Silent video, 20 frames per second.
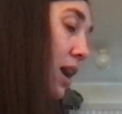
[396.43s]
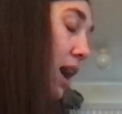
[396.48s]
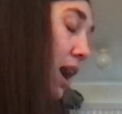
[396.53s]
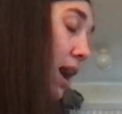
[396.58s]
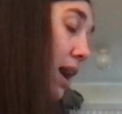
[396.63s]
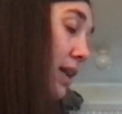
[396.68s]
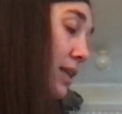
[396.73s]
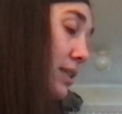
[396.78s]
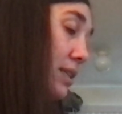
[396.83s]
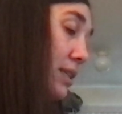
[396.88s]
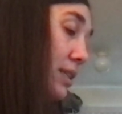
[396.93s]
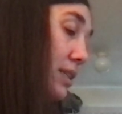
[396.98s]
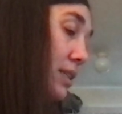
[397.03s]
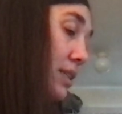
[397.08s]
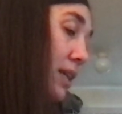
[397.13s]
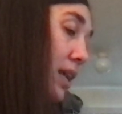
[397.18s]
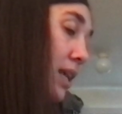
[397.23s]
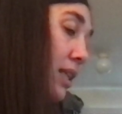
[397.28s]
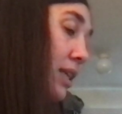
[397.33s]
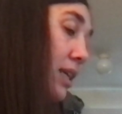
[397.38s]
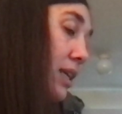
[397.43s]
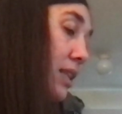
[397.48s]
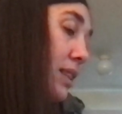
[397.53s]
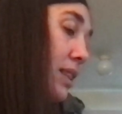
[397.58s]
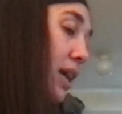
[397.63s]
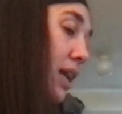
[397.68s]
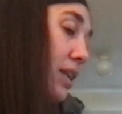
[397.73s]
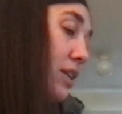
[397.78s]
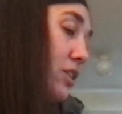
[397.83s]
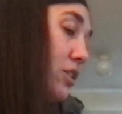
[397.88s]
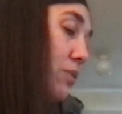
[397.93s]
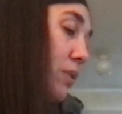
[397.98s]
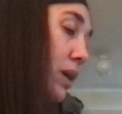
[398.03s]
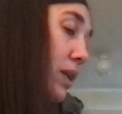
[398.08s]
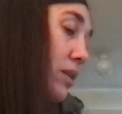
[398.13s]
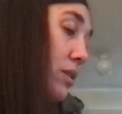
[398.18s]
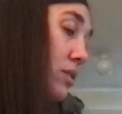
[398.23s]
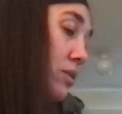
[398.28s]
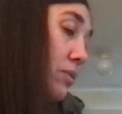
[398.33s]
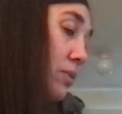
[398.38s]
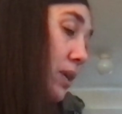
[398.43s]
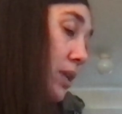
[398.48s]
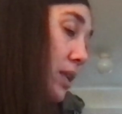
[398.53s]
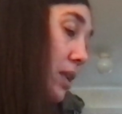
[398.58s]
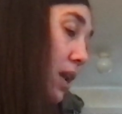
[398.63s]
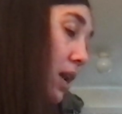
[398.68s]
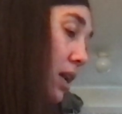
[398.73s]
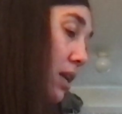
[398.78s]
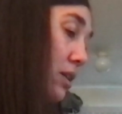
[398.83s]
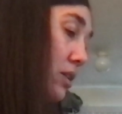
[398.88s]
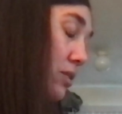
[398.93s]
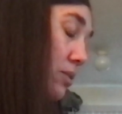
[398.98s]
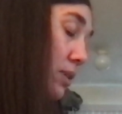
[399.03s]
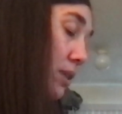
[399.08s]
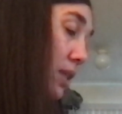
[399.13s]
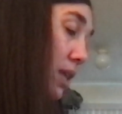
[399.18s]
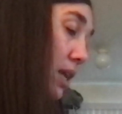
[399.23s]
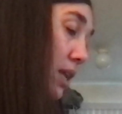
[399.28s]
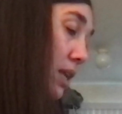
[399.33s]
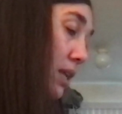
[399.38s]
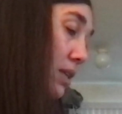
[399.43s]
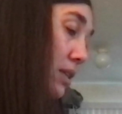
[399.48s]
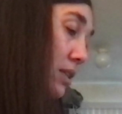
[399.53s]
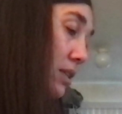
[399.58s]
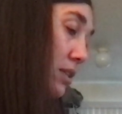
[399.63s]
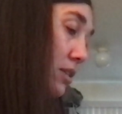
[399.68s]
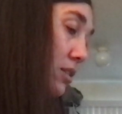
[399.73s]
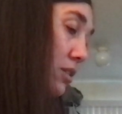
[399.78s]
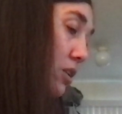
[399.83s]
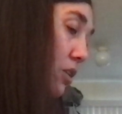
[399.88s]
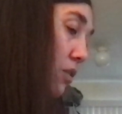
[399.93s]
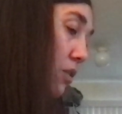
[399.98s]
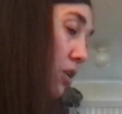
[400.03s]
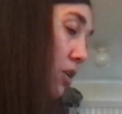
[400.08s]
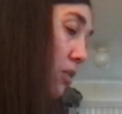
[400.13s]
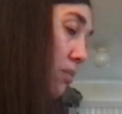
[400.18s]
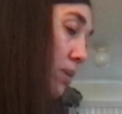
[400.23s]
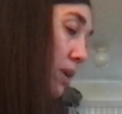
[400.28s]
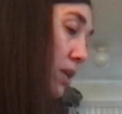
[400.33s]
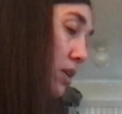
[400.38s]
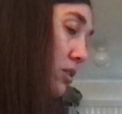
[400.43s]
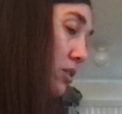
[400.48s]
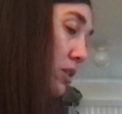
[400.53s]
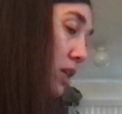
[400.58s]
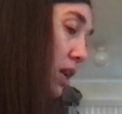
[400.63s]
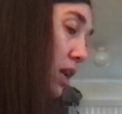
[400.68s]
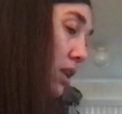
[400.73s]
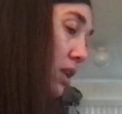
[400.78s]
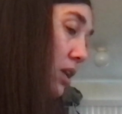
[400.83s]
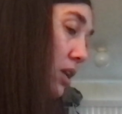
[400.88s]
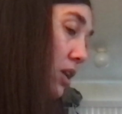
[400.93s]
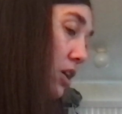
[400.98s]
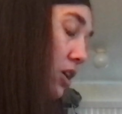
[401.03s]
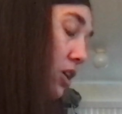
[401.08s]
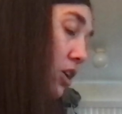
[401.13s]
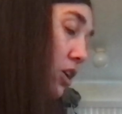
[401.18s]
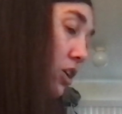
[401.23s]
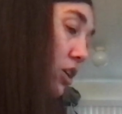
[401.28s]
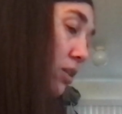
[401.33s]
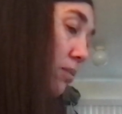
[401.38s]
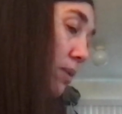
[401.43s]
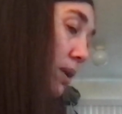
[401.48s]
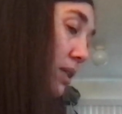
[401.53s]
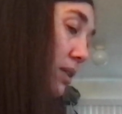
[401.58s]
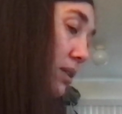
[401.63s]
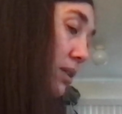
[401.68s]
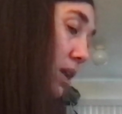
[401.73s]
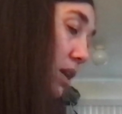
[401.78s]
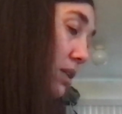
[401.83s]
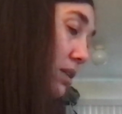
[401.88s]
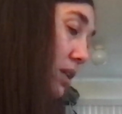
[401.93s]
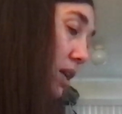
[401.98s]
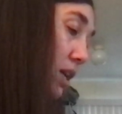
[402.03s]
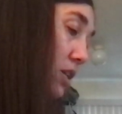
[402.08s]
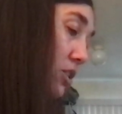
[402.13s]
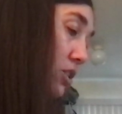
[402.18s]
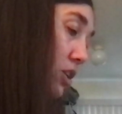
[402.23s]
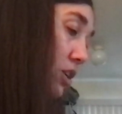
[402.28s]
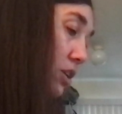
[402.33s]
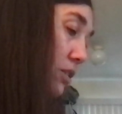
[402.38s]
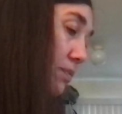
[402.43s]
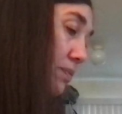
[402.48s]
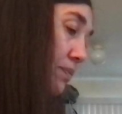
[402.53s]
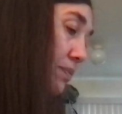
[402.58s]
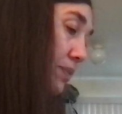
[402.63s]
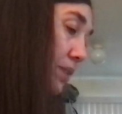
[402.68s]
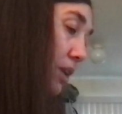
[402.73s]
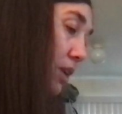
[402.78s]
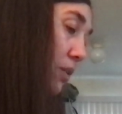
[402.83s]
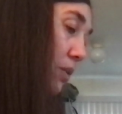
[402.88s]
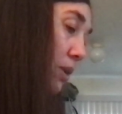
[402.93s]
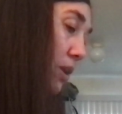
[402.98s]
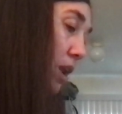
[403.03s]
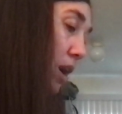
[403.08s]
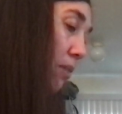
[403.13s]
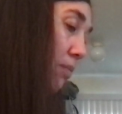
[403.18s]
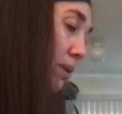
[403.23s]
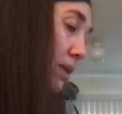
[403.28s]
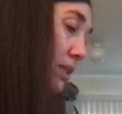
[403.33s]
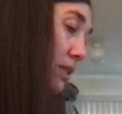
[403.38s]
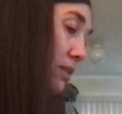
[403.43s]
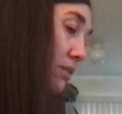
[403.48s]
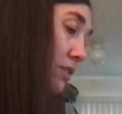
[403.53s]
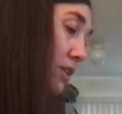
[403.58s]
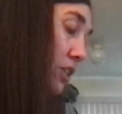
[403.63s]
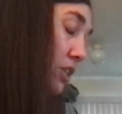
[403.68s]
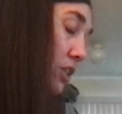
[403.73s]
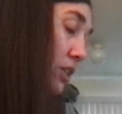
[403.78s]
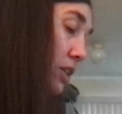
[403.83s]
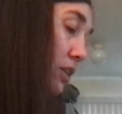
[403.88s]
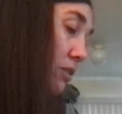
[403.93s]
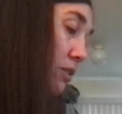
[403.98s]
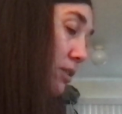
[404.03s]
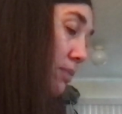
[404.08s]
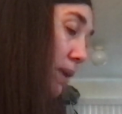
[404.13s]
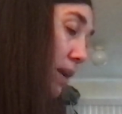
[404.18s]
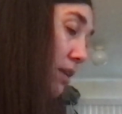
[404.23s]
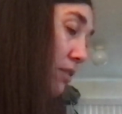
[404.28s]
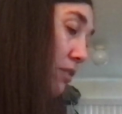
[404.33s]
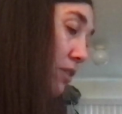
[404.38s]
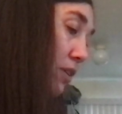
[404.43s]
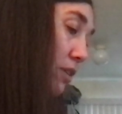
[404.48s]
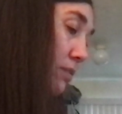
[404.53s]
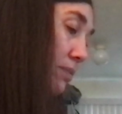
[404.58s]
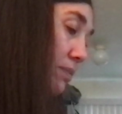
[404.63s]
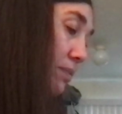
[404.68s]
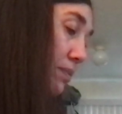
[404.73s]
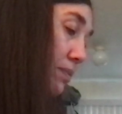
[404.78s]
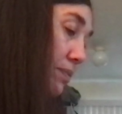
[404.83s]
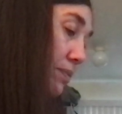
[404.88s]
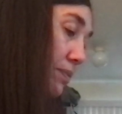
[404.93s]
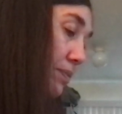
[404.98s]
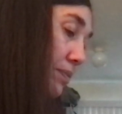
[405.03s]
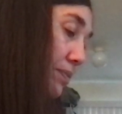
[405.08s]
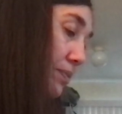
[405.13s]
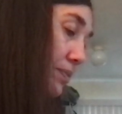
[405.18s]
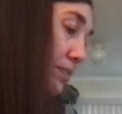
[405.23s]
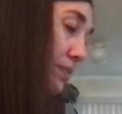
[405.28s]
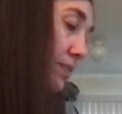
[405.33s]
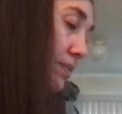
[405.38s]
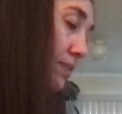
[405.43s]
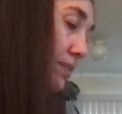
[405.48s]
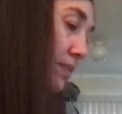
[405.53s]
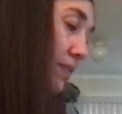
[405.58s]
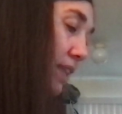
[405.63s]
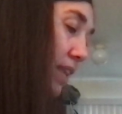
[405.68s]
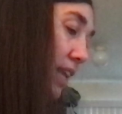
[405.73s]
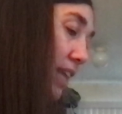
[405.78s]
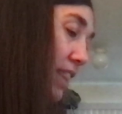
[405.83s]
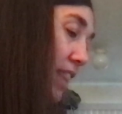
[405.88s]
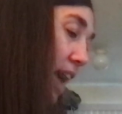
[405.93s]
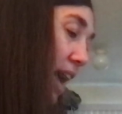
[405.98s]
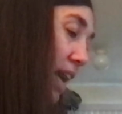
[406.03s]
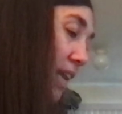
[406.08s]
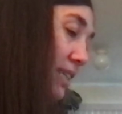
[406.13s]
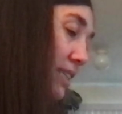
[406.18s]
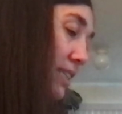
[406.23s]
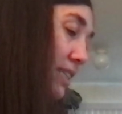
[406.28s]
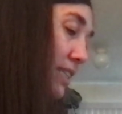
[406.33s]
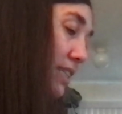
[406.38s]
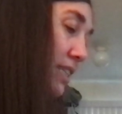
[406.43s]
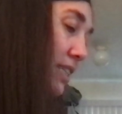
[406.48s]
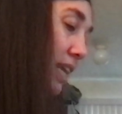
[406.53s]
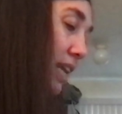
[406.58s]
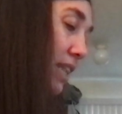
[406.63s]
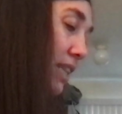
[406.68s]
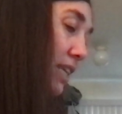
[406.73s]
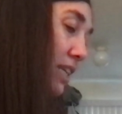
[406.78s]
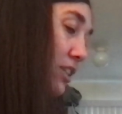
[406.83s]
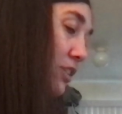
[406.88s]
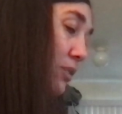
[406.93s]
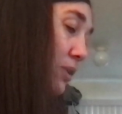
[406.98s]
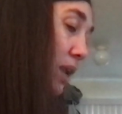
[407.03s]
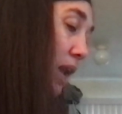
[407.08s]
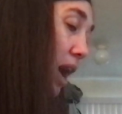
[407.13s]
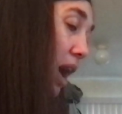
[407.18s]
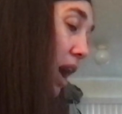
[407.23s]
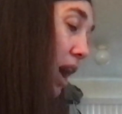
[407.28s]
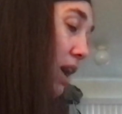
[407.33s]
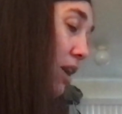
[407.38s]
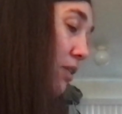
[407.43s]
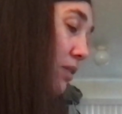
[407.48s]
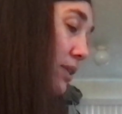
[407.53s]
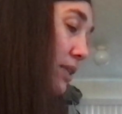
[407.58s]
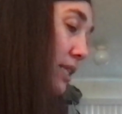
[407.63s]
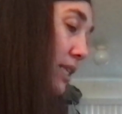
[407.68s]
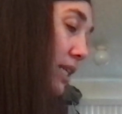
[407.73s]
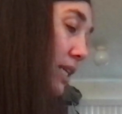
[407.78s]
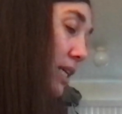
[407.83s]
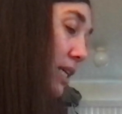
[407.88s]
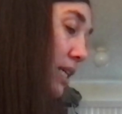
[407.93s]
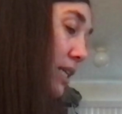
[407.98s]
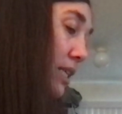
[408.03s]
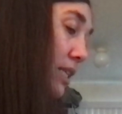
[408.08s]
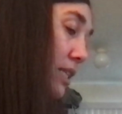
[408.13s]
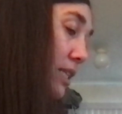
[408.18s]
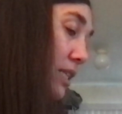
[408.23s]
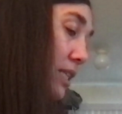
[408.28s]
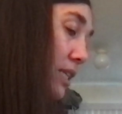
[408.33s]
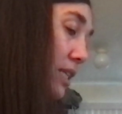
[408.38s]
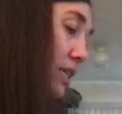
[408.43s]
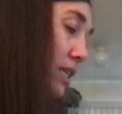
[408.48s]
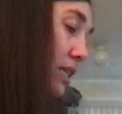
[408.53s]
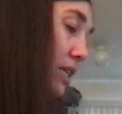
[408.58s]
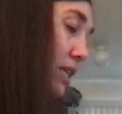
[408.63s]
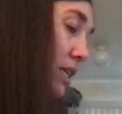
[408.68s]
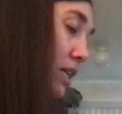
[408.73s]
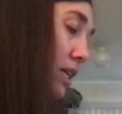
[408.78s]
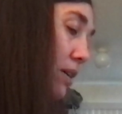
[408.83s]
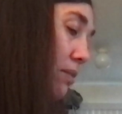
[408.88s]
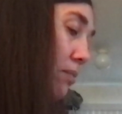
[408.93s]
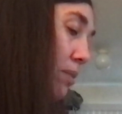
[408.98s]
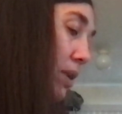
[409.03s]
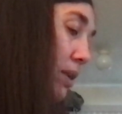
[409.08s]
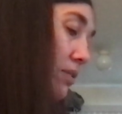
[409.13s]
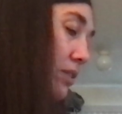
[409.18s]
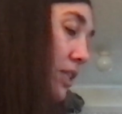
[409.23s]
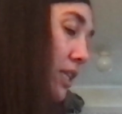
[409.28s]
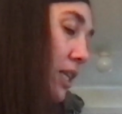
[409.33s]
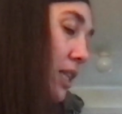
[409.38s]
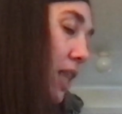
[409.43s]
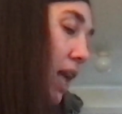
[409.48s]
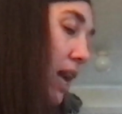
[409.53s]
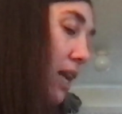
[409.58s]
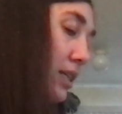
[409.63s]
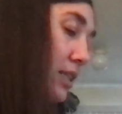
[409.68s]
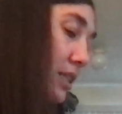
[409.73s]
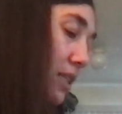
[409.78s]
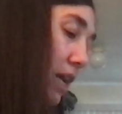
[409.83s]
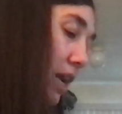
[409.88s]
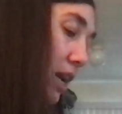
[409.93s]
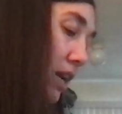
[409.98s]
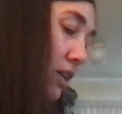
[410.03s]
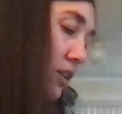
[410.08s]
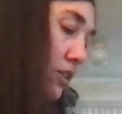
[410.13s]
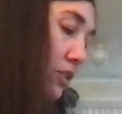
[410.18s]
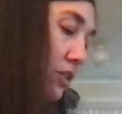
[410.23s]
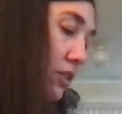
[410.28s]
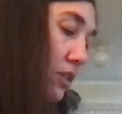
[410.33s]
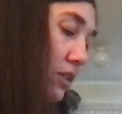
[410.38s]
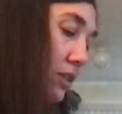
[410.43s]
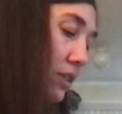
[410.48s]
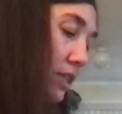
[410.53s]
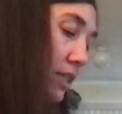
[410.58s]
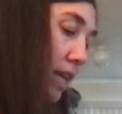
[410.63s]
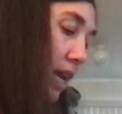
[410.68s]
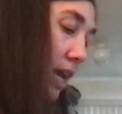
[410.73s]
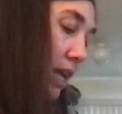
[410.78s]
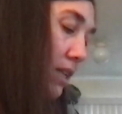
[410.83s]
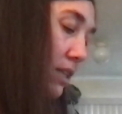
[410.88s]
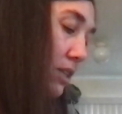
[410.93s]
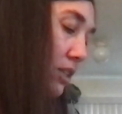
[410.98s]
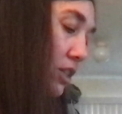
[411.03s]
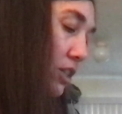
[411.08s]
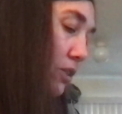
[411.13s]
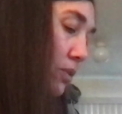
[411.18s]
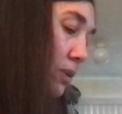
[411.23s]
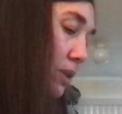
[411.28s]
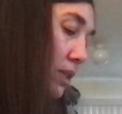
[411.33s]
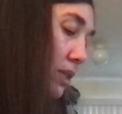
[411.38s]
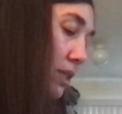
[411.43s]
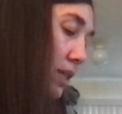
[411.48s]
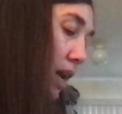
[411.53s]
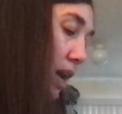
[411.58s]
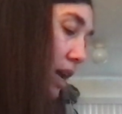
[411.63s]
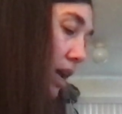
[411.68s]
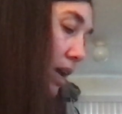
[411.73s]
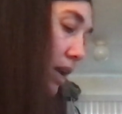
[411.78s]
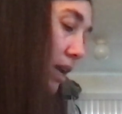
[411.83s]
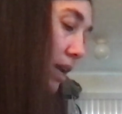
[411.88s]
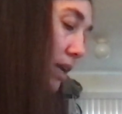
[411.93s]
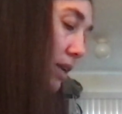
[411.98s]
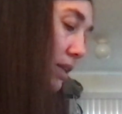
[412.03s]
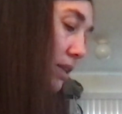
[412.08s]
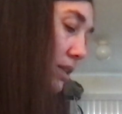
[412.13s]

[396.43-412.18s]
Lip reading: I said slightly, that is what one does with ladies. No, no, Peter said. You must not touch her. It would not be sufficiently respectful. That, said Slightly, is what I was thinking. But if she lies there, Tootles said, she will die.